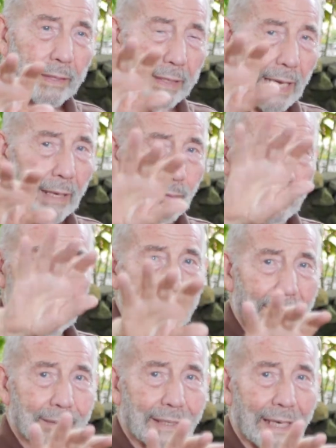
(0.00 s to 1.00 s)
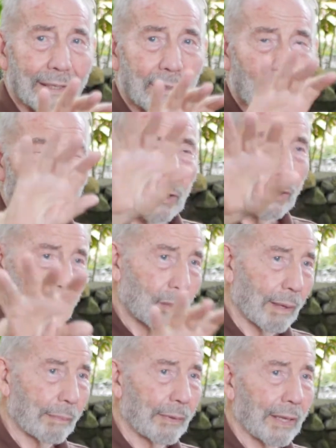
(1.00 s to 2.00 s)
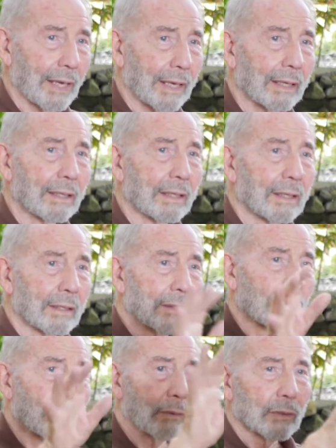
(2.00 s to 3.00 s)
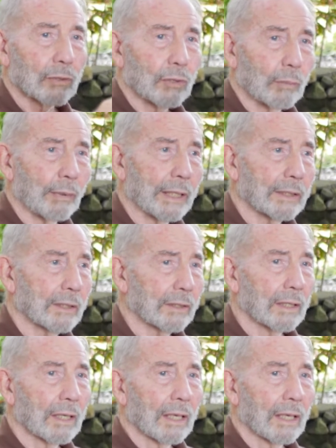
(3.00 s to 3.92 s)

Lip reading: Yeah, what's now? Yeah, we used to go up there, those two places.